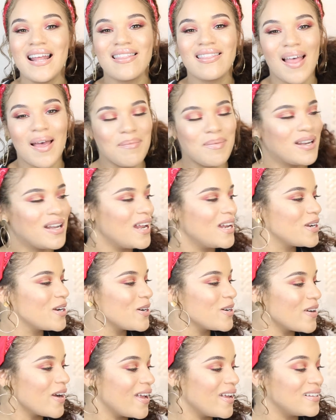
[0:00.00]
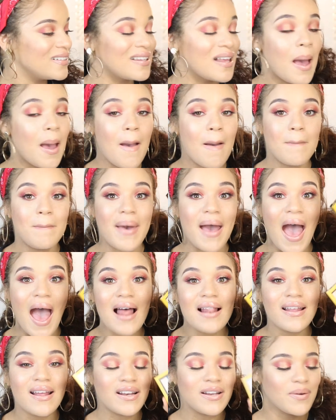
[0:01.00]
Lemonade Craze
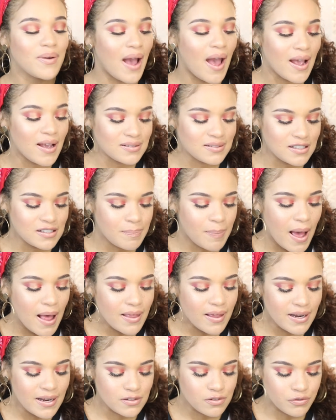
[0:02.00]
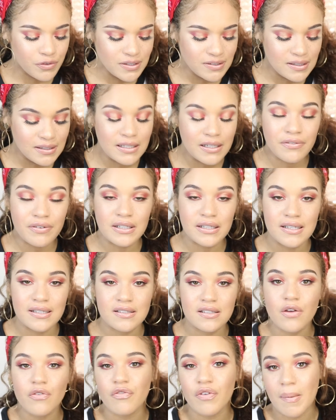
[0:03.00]
Palette, you guys. This palette is recently
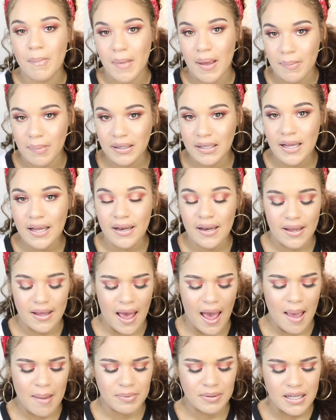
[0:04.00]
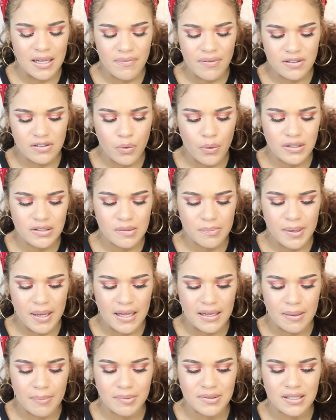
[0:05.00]
released from Maybelline. I believe it's going to be
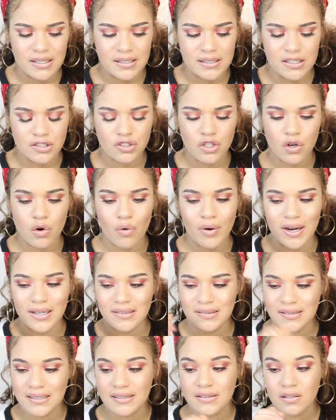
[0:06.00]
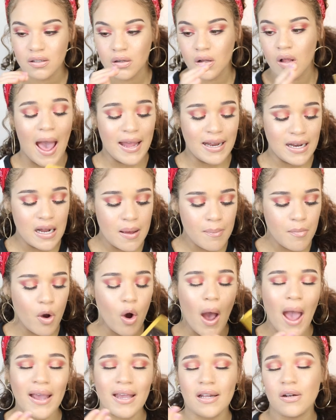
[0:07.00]
a limited edition or a seasonal item.
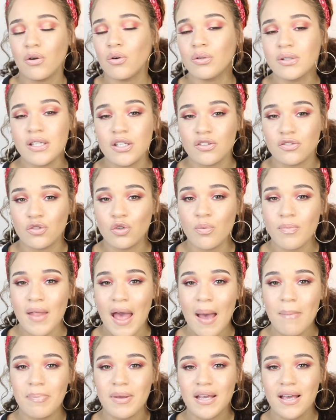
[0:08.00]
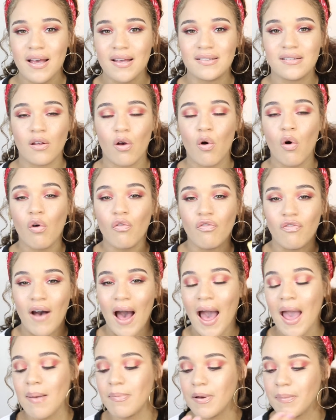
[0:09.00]
I can only assume that because the whole
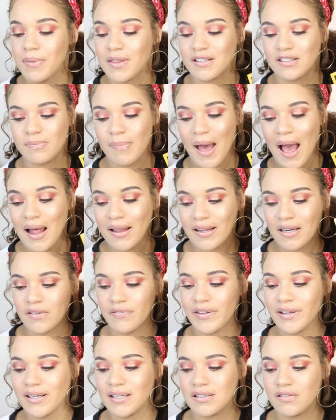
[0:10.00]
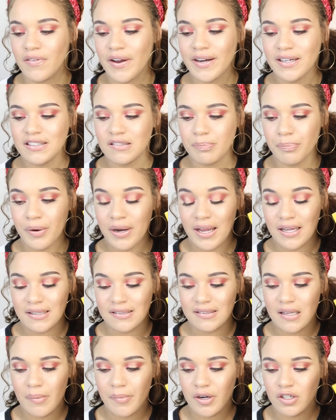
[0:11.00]
vibe of this palette is very spring and
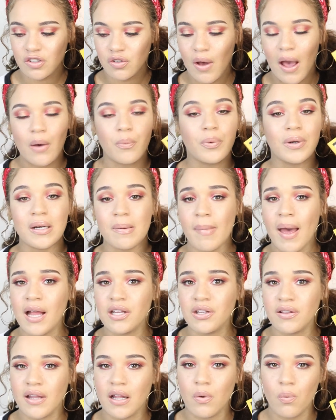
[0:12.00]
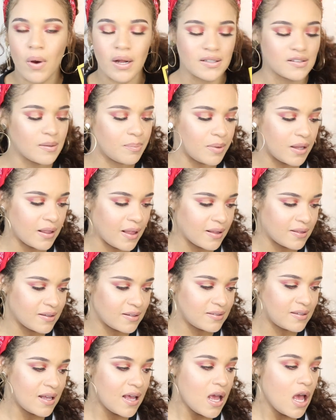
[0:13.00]
summer, so I wouldn't imagine they'd want something like
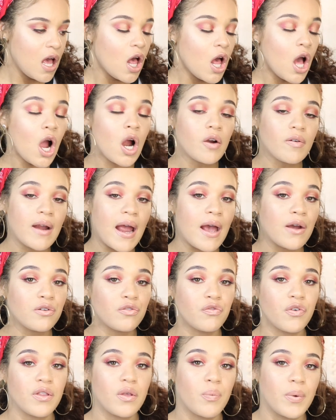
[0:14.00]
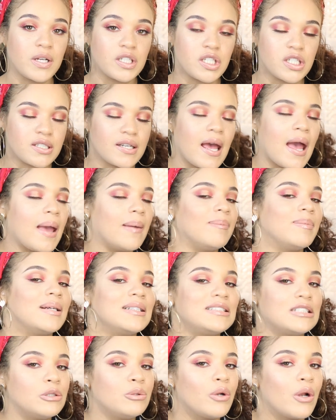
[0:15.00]
this around for the winter time,
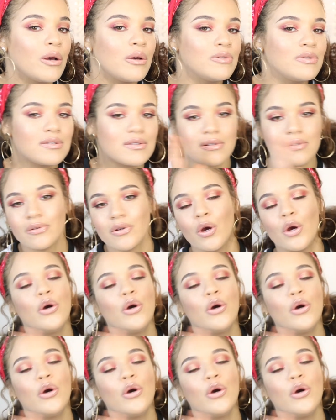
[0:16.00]
but who knows?